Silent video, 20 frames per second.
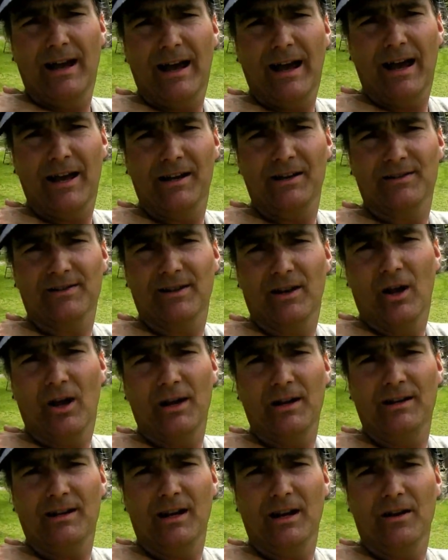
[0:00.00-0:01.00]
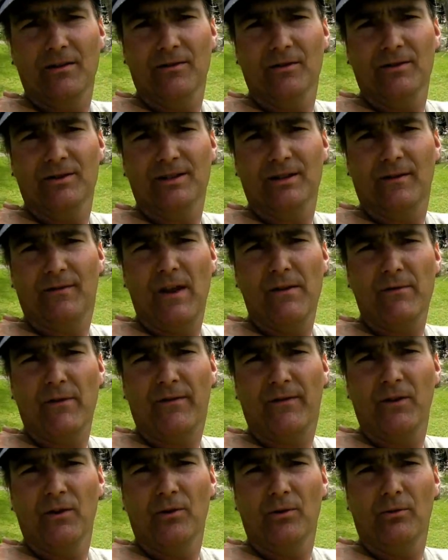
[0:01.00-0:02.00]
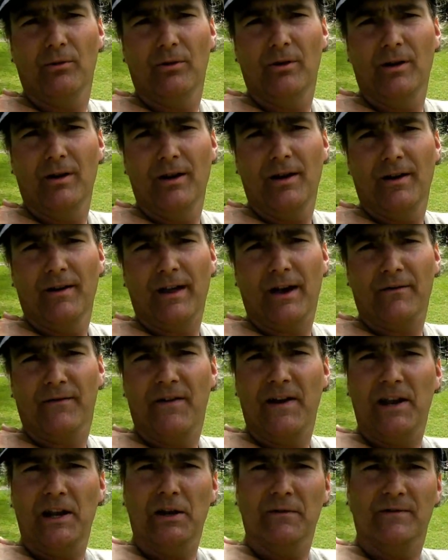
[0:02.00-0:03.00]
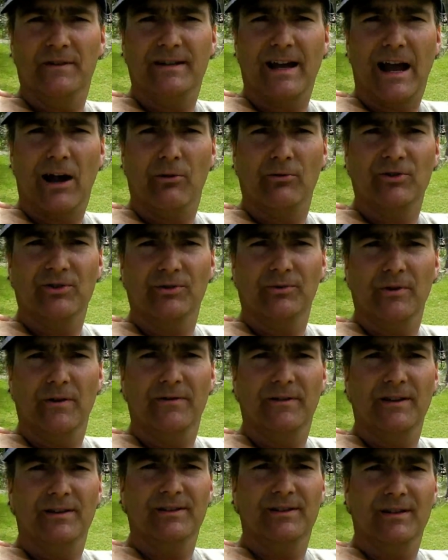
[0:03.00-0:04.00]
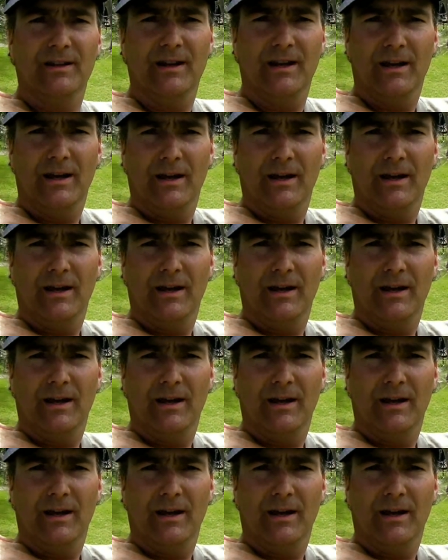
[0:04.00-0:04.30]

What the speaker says: And it's the idea that if you ever feel that feeling of doubt or that this